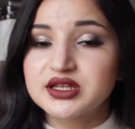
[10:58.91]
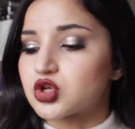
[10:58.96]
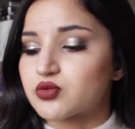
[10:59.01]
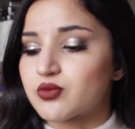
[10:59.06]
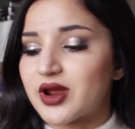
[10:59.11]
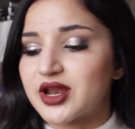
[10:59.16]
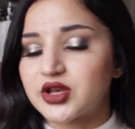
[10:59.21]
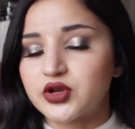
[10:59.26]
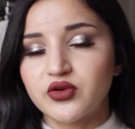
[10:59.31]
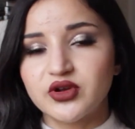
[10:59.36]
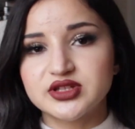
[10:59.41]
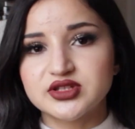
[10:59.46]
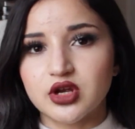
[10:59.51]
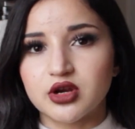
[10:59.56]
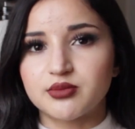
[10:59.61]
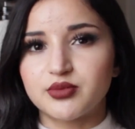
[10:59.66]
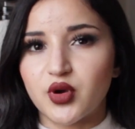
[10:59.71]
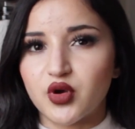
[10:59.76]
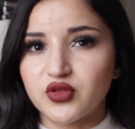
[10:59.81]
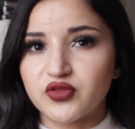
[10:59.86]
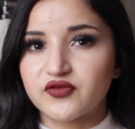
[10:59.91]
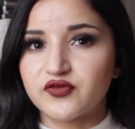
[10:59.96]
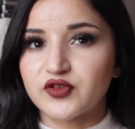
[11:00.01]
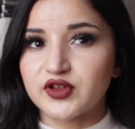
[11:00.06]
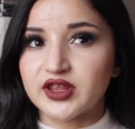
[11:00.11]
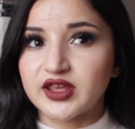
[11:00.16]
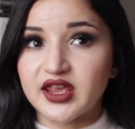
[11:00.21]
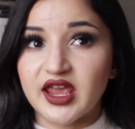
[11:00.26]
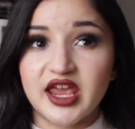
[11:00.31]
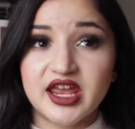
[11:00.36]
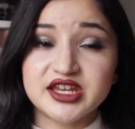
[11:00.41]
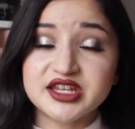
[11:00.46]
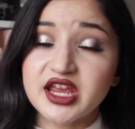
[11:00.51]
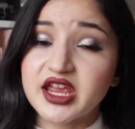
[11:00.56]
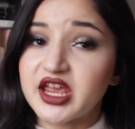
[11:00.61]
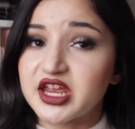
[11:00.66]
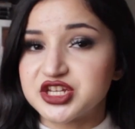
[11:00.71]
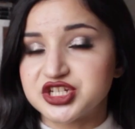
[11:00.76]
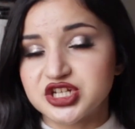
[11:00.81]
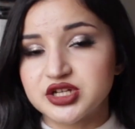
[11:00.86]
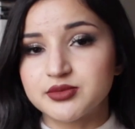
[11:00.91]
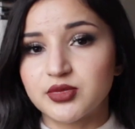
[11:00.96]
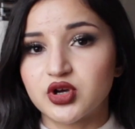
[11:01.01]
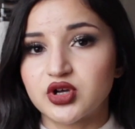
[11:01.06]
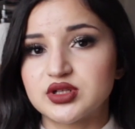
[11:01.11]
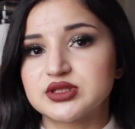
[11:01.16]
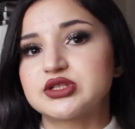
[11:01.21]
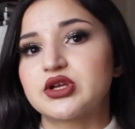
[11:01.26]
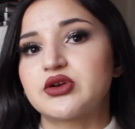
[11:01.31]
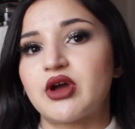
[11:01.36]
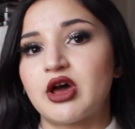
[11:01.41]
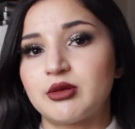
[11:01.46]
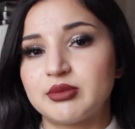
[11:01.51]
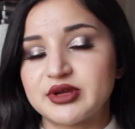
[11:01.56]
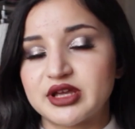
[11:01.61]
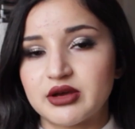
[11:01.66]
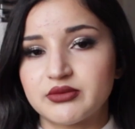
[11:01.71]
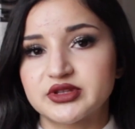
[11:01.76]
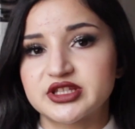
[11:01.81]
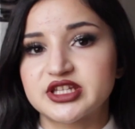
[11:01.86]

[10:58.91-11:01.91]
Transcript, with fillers: So retinoids are both for like anti-aging, but also helping out